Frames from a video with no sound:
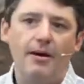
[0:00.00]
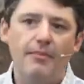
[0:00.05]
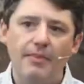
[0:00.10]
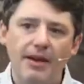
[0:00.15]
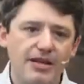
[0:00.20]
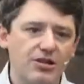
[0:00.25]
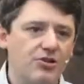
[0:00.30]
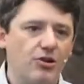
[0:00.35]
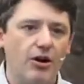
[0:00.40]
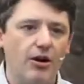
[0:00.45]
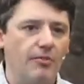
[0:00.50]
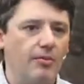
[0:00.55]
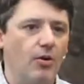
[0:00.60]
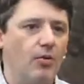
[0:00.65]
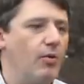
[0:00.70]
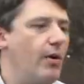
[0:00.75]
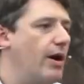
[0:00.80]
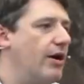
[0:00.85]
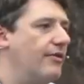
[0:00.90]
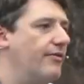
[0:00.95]
make sure I'm
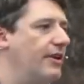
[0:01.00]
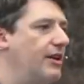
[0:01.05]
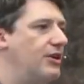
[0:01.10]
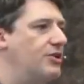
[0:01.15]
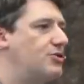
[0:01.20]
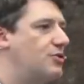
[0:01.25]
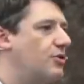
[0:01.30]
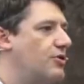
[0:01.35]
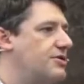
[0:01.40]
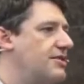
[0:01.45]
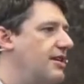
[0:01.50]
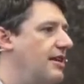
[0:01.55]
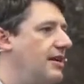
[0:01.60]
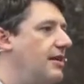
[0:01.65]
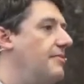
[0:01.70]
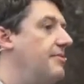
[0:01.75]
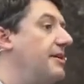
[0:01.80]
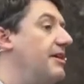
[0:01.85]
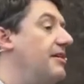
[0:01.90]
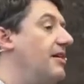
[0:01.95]
aware of any chores that
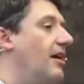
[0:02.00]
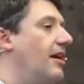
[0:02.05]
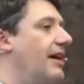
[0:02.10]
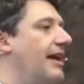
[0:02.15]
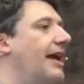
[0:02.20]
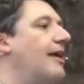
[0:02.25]
need to be done,